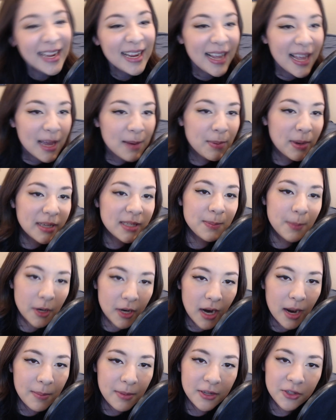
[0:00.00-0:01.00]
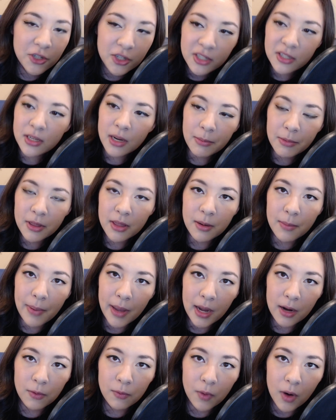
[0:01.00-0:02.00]
and by smart, I mean she's dumber than a
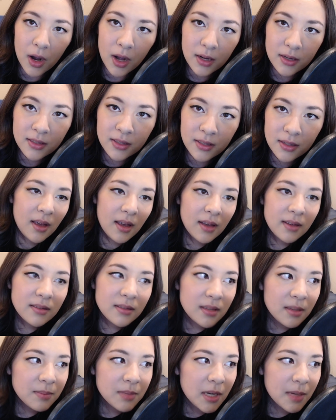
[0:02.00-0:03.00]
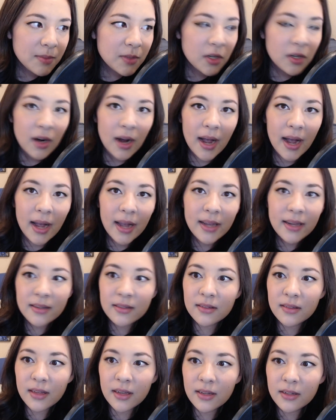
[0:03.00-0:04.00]
bag of rocks. And sometimes her
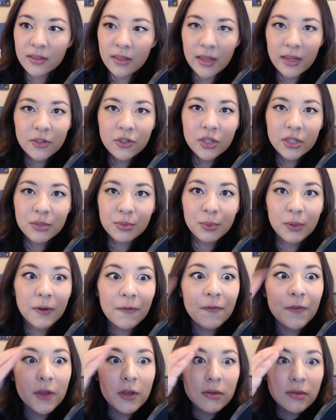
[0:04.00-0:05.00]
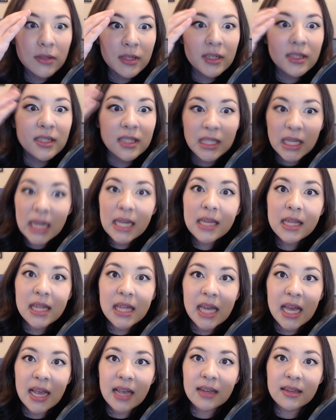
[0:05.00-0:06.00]
eyes, they, they just refuse to see
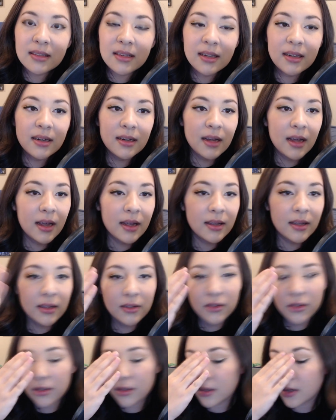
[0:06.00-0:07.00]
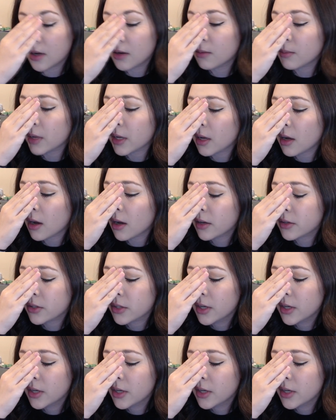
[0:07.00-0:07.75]
things. And I it just, oh my gosh.